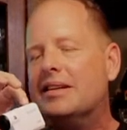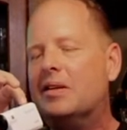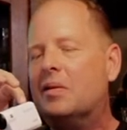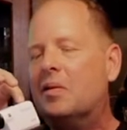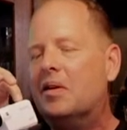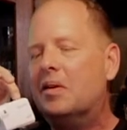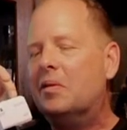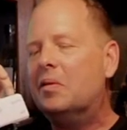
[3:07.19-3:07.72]
I
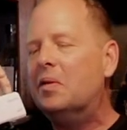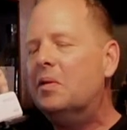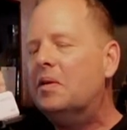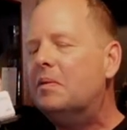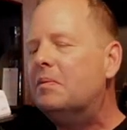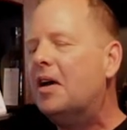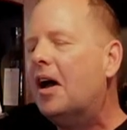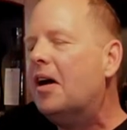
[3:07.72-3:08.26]
don't want to
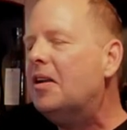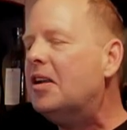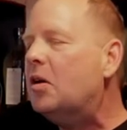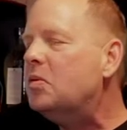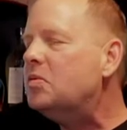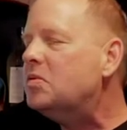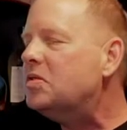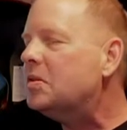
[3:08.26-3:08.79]
ruin
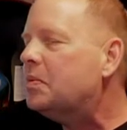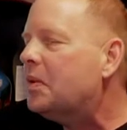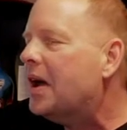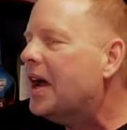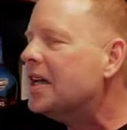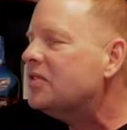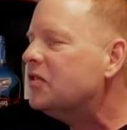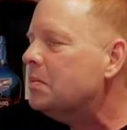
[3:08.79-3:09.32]
an
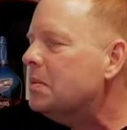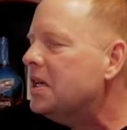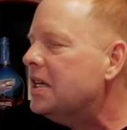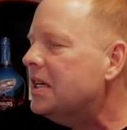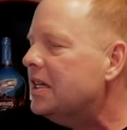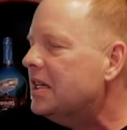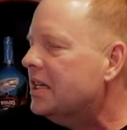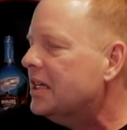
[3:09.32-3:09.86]
surprise for
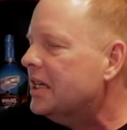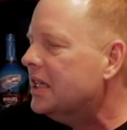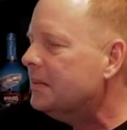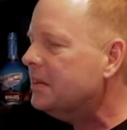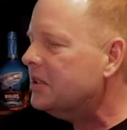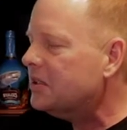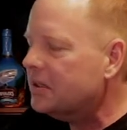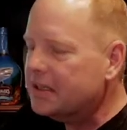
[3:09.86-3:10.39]
me.
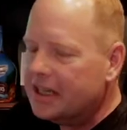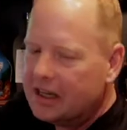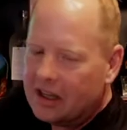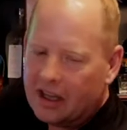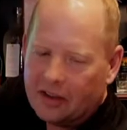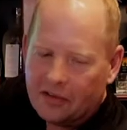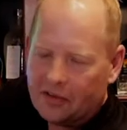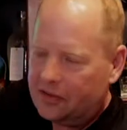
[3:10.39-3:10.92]
Let me turn
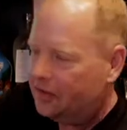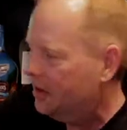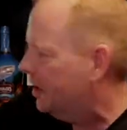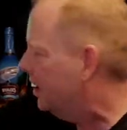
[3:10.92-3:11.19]
that off.